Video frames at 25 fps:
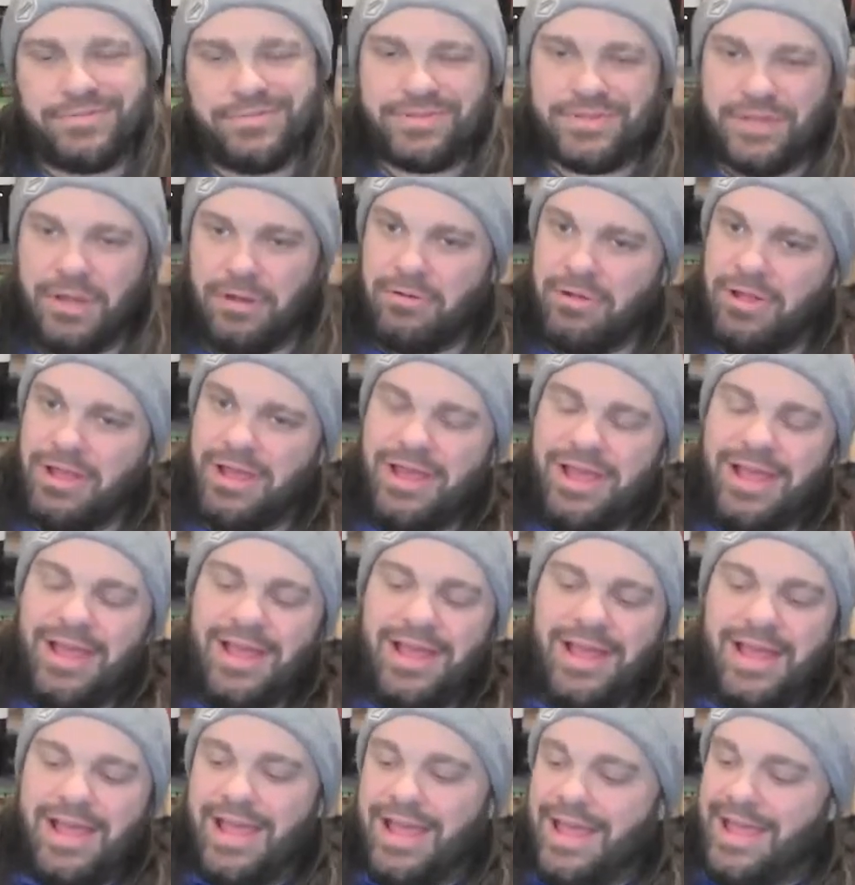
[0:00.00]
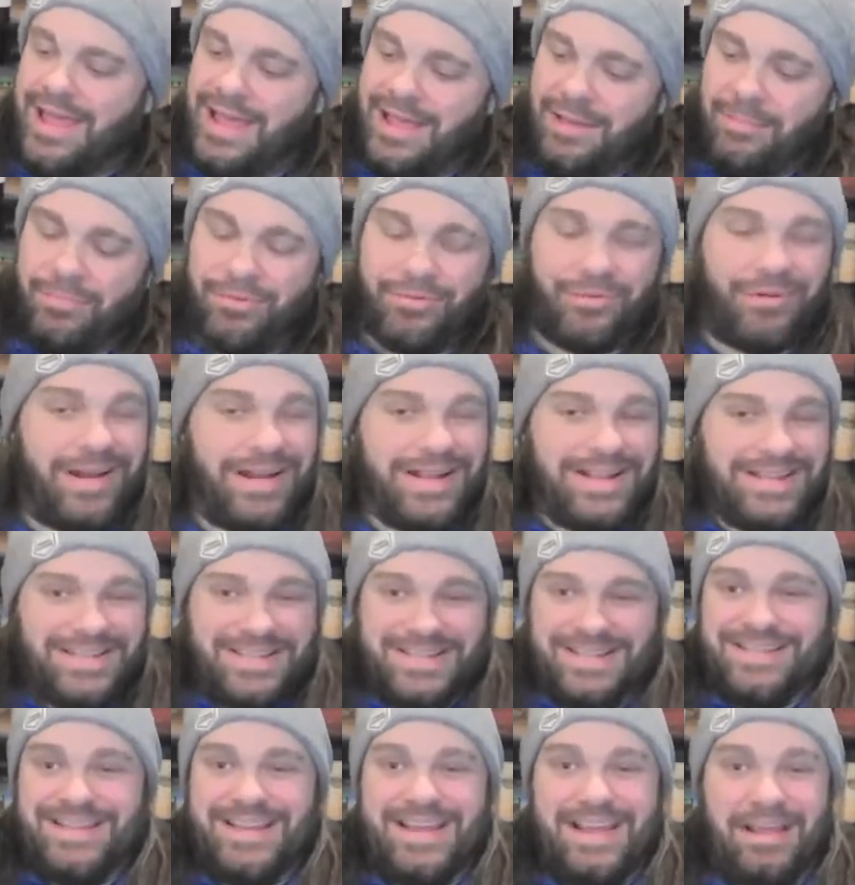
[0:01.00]
So price
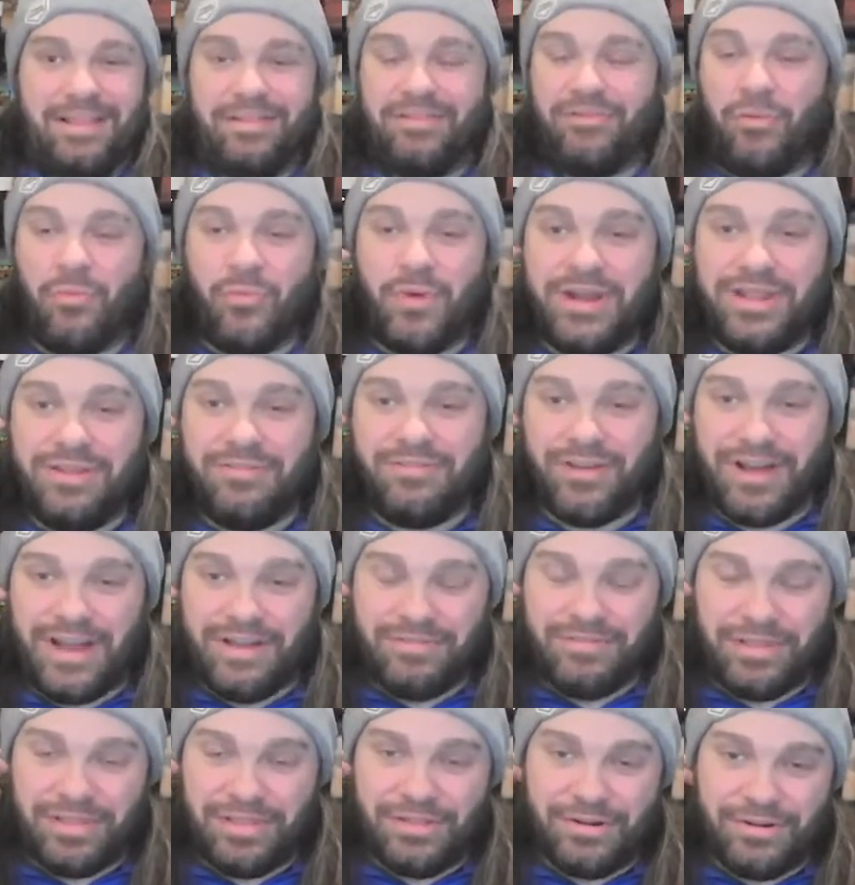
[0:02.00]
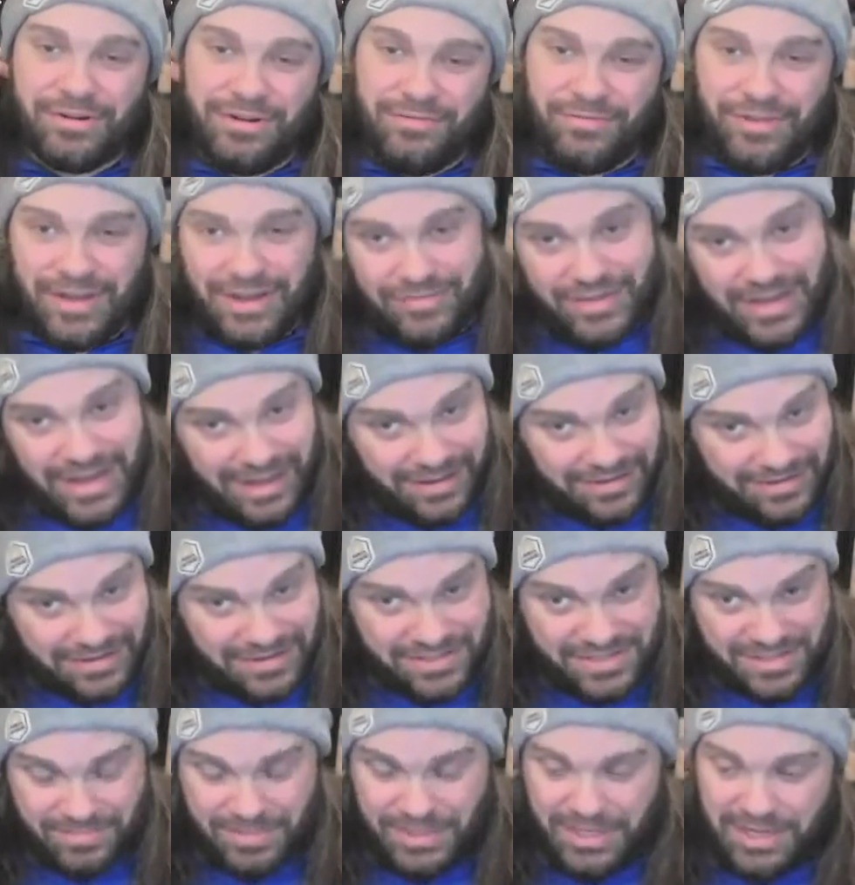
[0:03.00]
is like 25 to 35
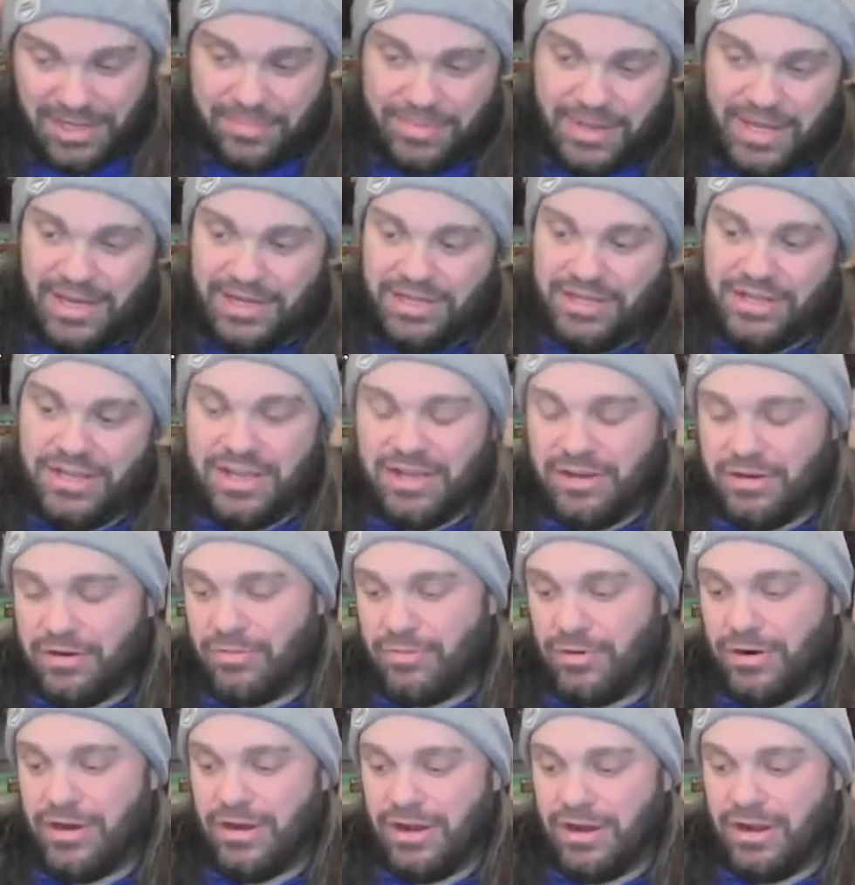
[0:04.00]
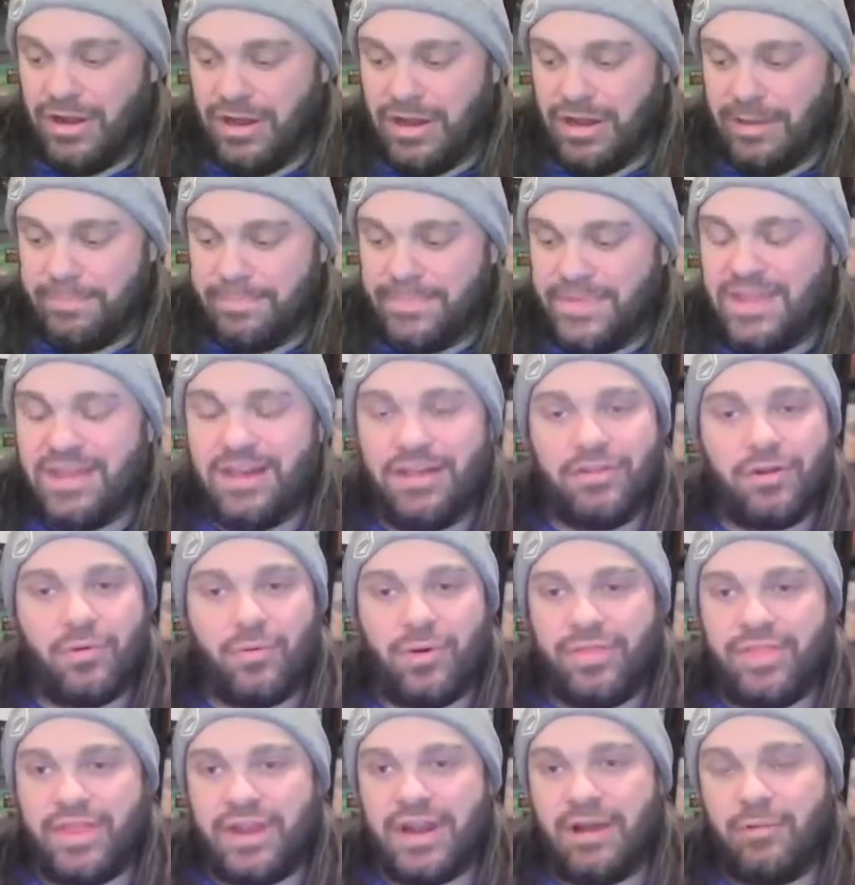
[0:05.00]
dollars i mean come on you can't go wrong um, the other
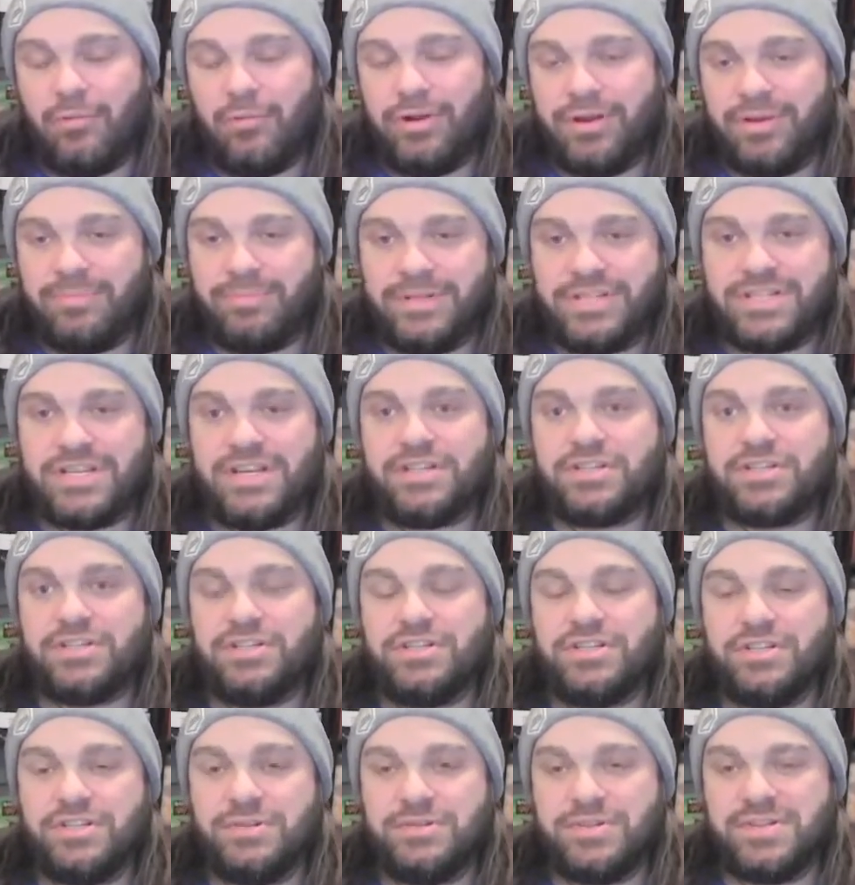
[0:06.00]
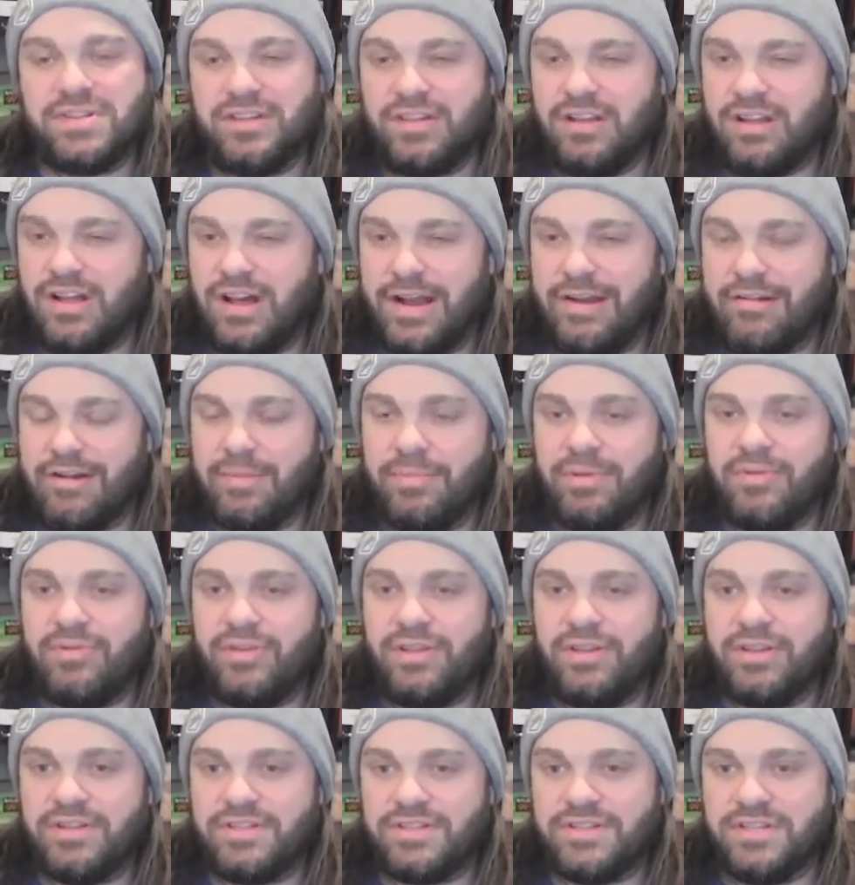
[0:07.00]
one that i would potentially choose a little higher
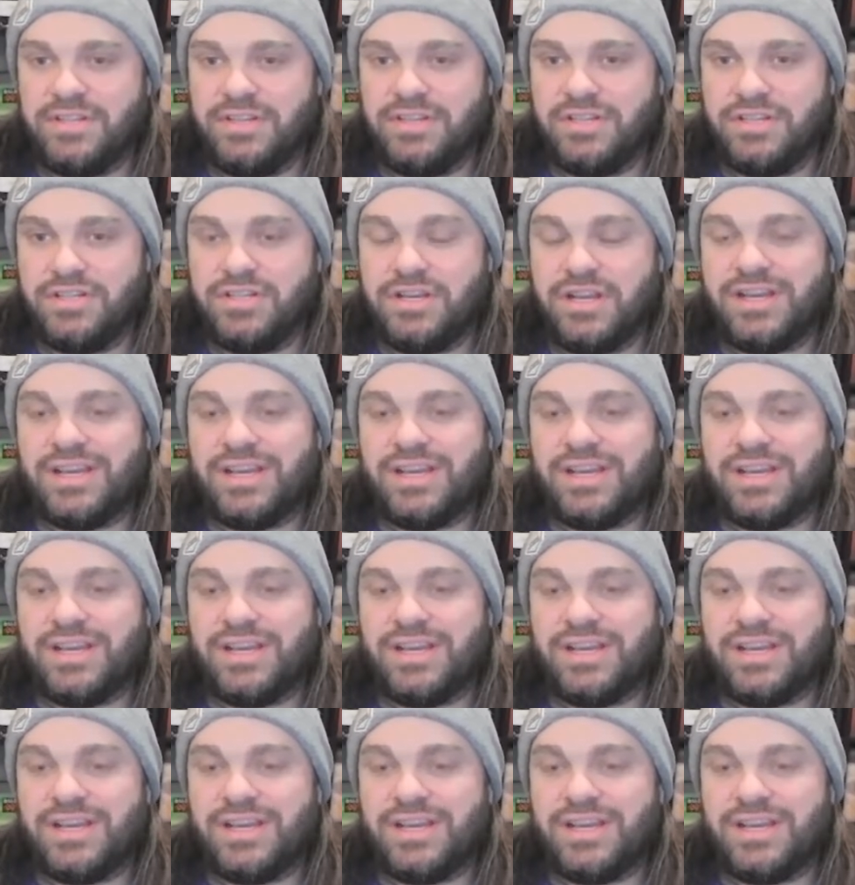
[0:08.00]
abv it's the